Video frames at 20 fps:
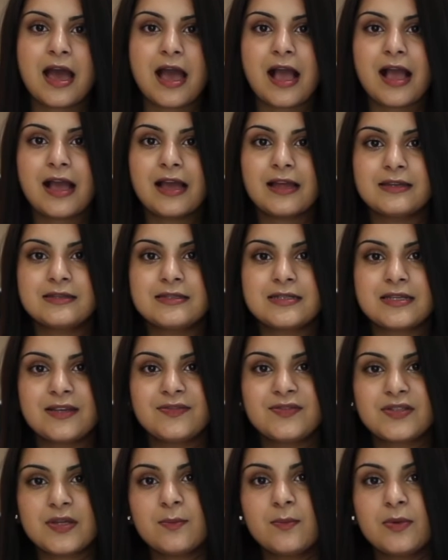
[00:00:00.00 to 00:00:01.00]
And
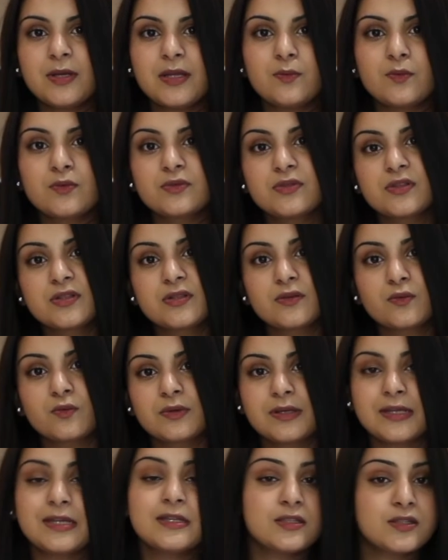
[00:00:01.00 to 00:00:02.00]
if somebody wants or
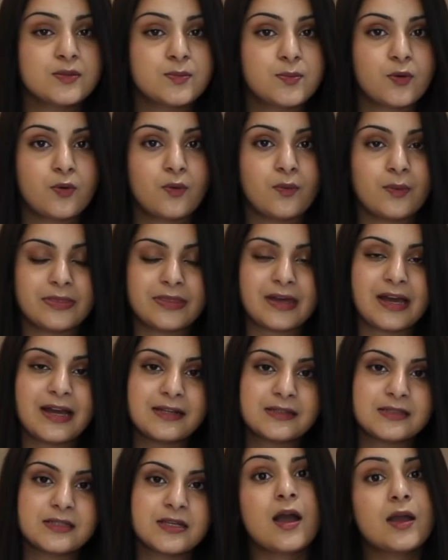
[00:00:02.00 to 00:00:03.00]
needs support with
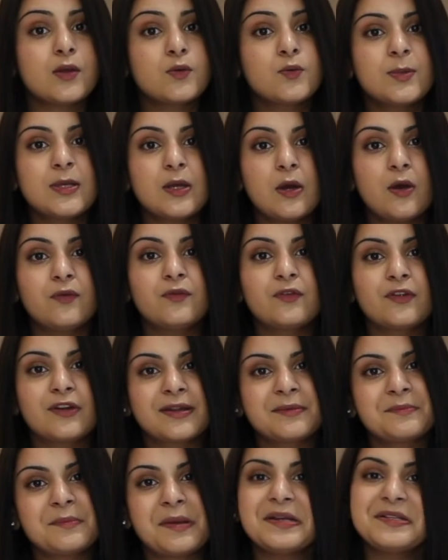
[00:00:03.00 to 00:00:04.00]
that, I will be
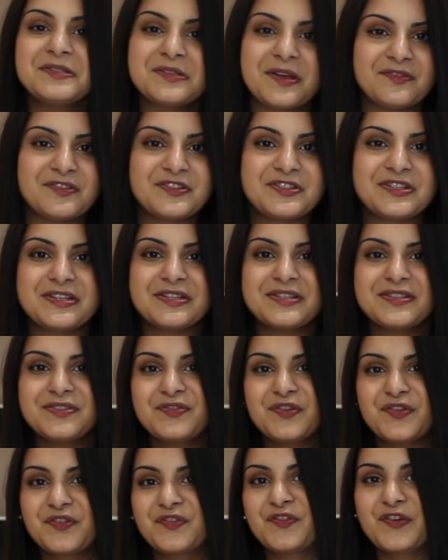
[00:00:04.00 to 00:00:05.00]
offering my services
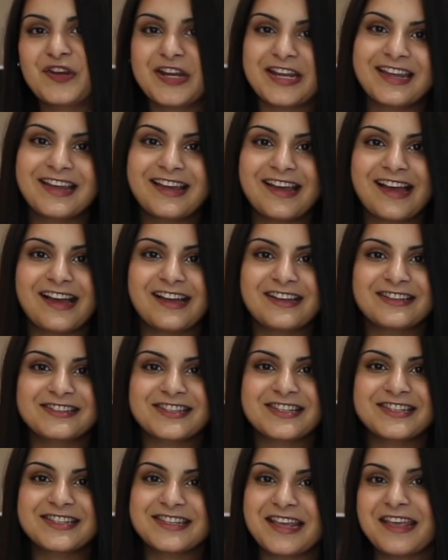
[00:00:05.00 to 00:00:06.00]
for free as
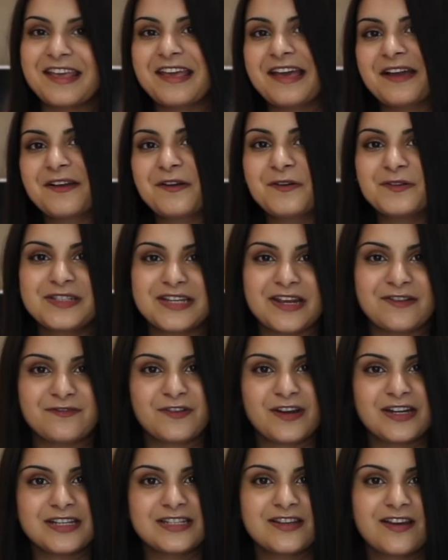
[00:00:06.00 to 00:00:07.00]
a skincare content
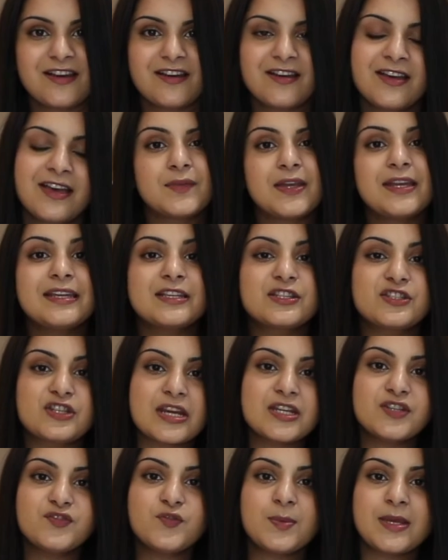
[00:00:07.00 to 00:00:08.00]
writer in
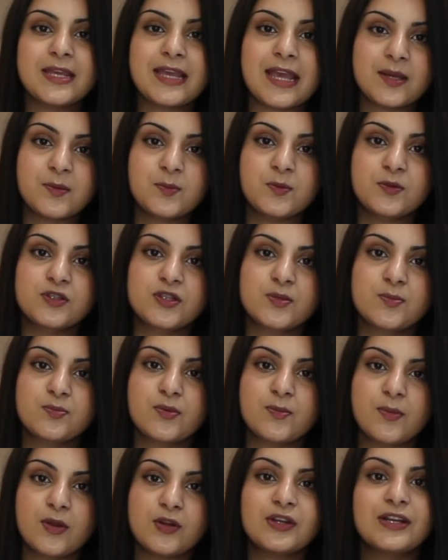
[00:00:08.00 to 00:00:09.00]
exchange for being able to
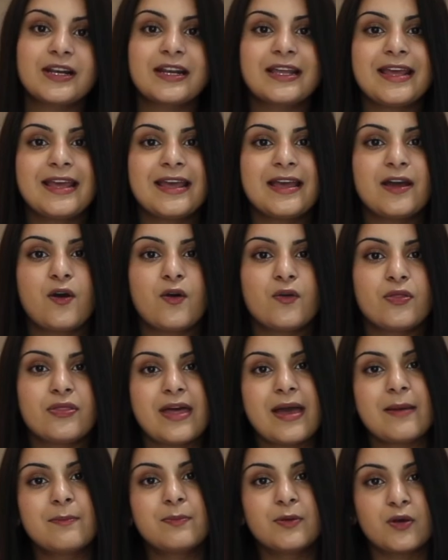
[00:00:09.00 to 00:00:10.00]
promote Clear on
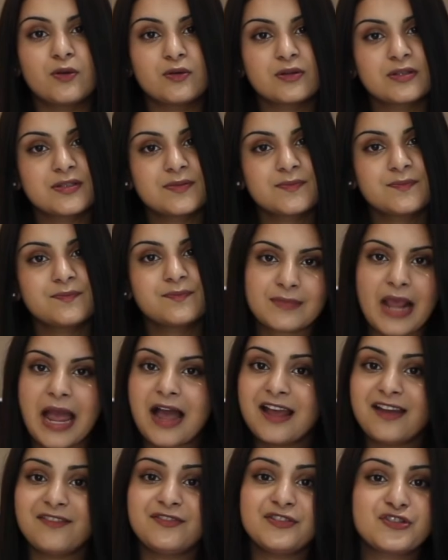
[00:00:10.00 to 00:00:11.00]
their blogs.
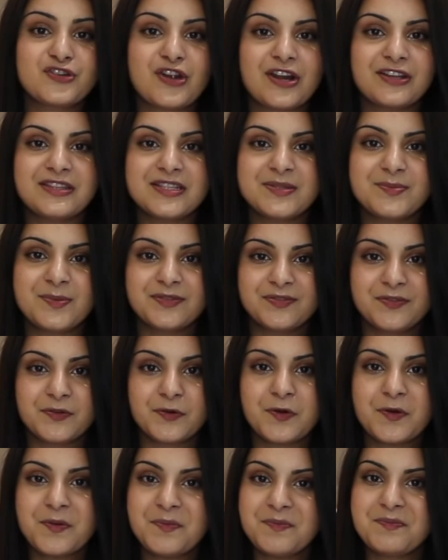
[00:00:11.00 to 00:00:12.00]
I haven't tried this
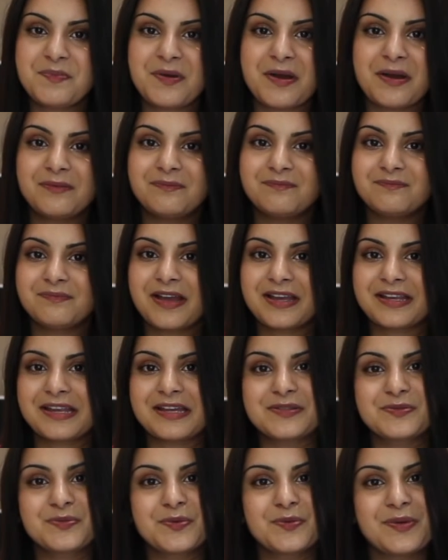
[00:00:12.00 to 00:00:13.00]
before, but I
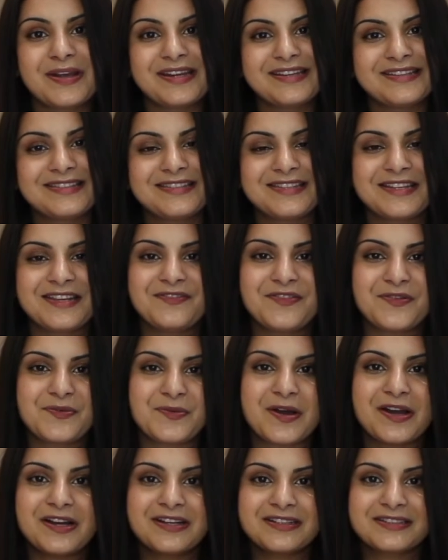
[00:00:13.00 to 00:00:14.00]
guess we'll wait and see if it
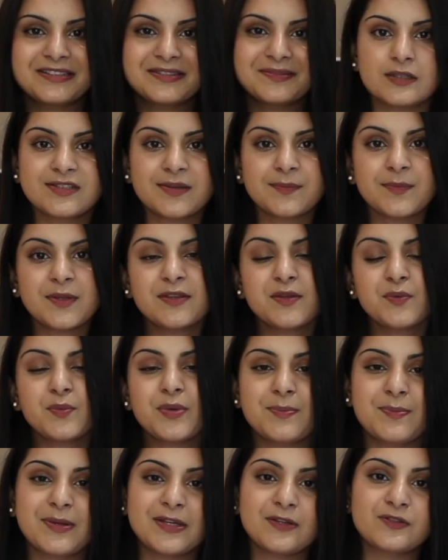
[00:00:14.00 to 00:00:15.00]
works. Something that
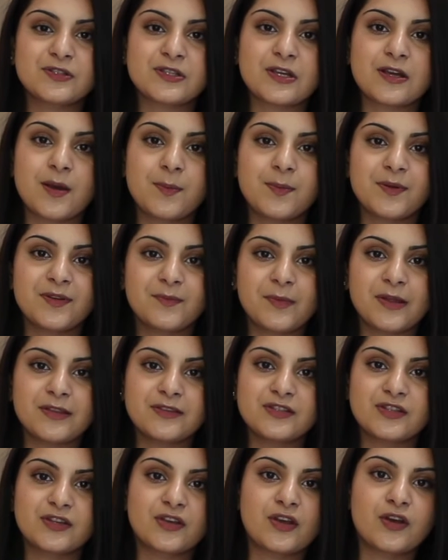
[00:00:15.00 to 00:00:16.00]
we built a couple of
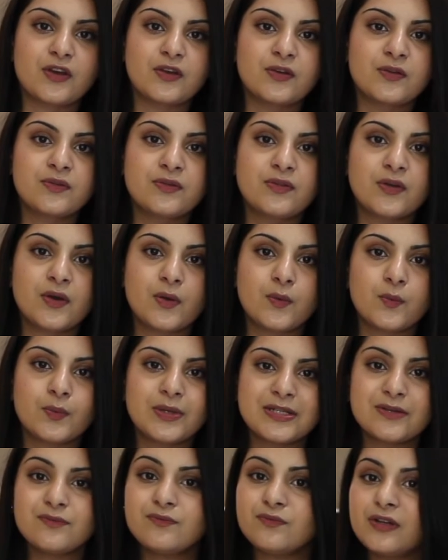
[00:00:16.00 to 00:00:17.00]
months ago that
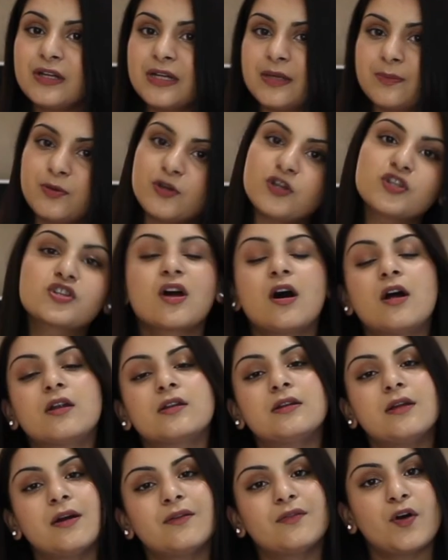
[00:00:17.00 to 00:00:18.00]
we didn't really push hard
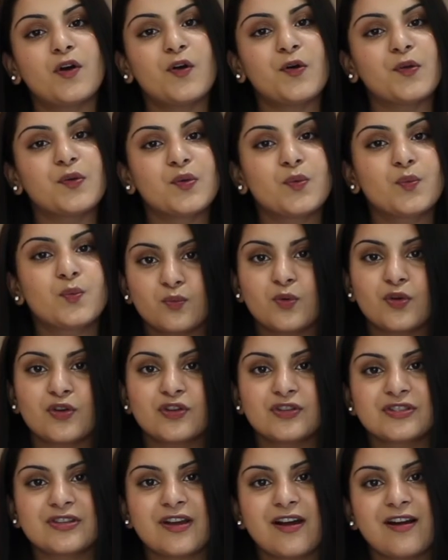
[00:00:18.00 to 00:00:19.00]
enough on
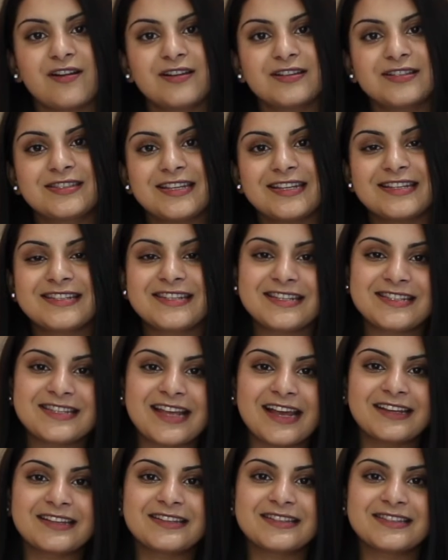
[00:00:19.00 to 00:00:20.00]
was our
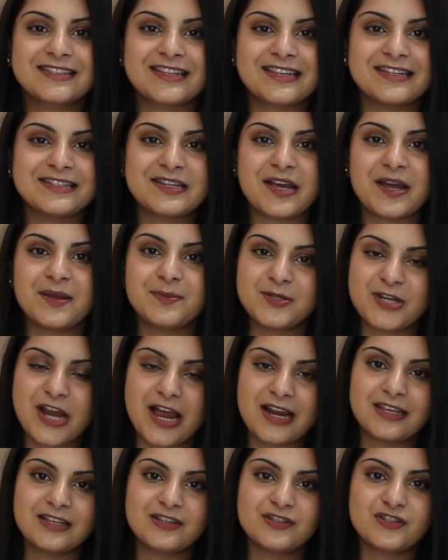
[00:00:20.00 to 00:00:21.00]
60-second skin type
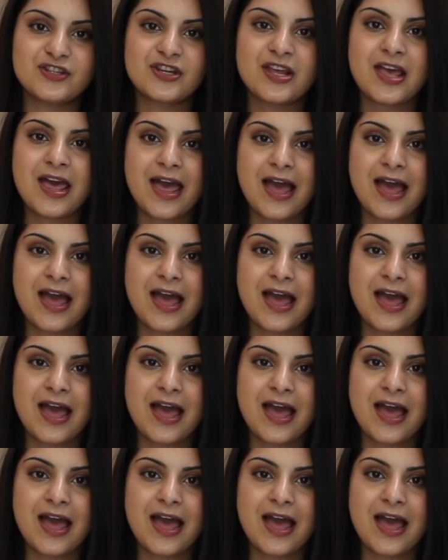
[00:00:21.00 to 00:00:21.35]
challenge.